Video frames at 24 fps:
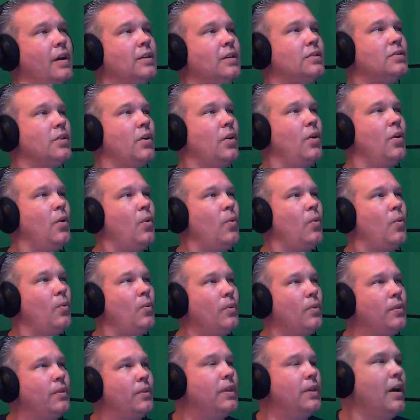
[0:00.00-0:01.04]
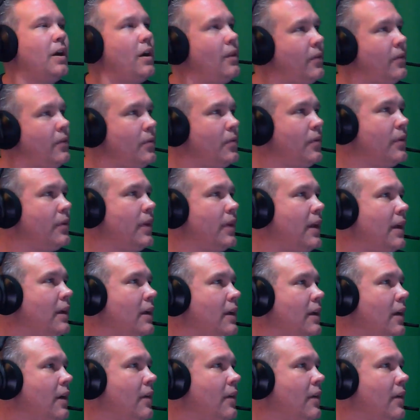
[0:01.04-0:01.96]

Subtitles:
So the other thing,